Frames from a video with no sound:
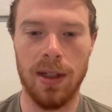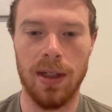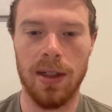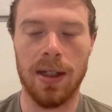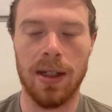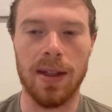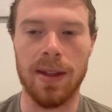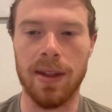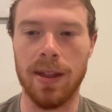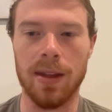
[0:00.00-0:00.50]

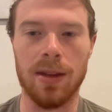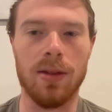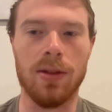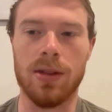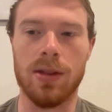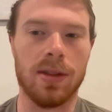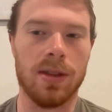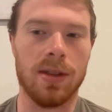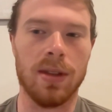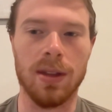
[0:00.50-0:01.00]
I think they're
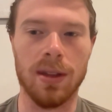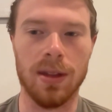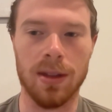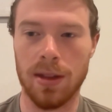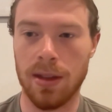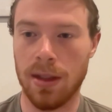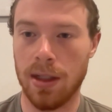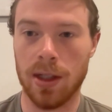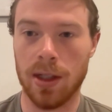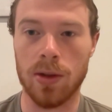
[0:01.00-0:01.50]
just going to
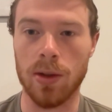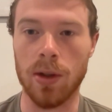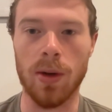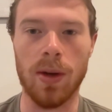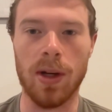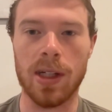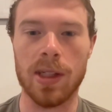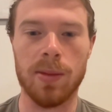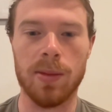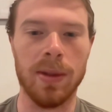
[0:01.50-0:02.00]
grow
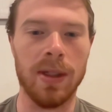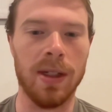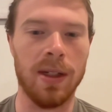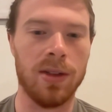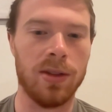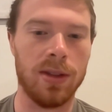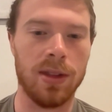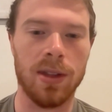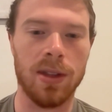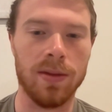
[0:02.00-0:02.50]

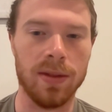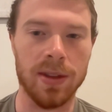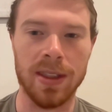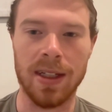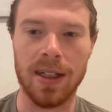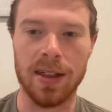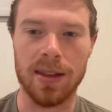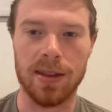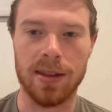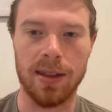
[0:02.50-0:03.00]
exponentially over the
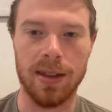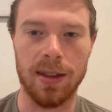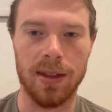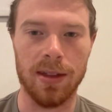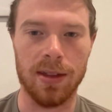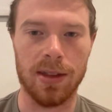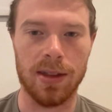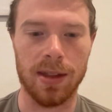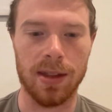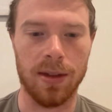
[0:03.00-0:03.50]
next year or
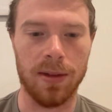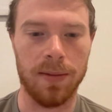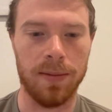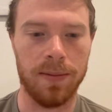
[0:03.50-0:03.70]
so.